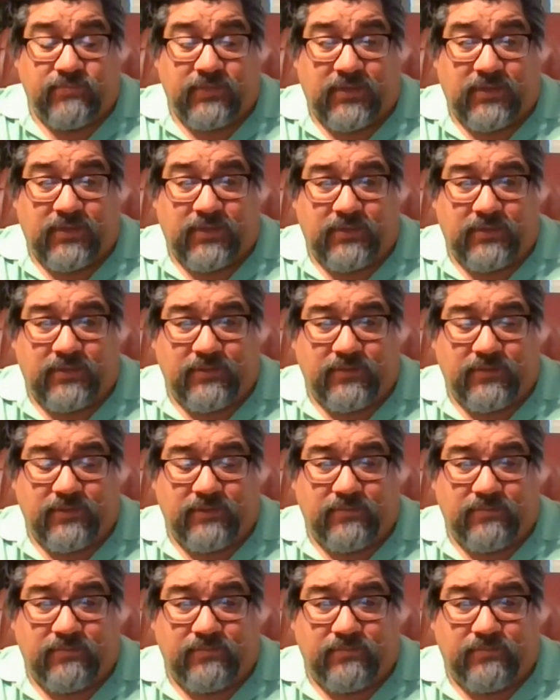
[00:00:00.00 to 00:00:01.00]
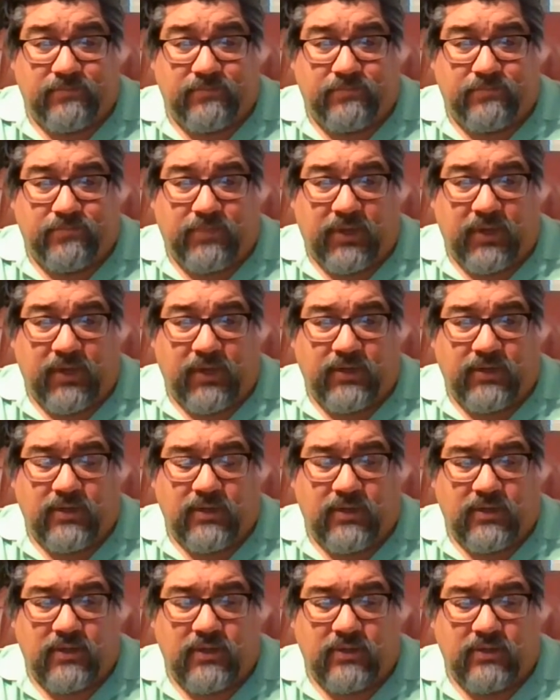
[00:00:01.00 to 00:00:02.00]
Uh, Bud
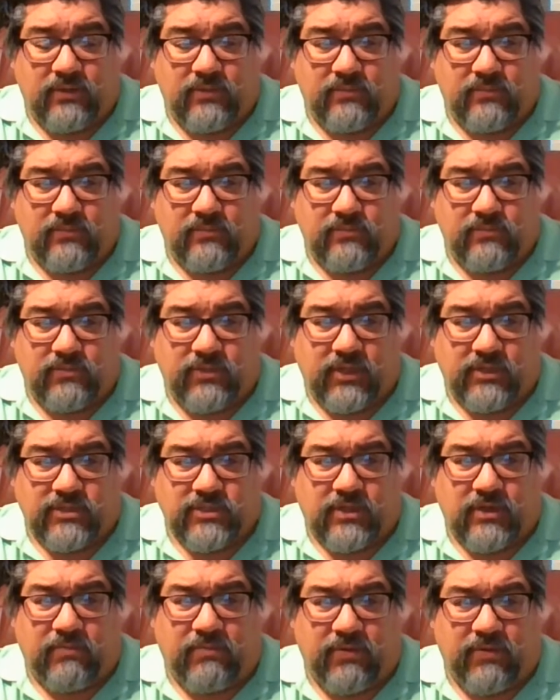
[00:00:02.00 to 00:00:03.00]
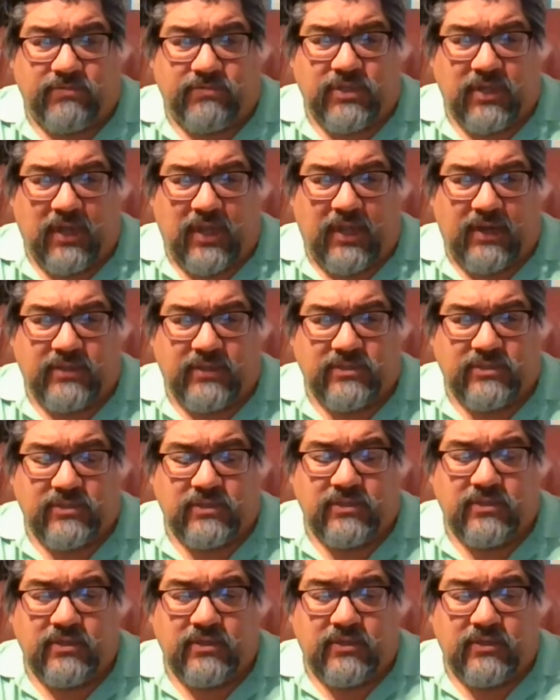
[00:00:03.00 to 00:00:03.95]
does a couple of cheladas.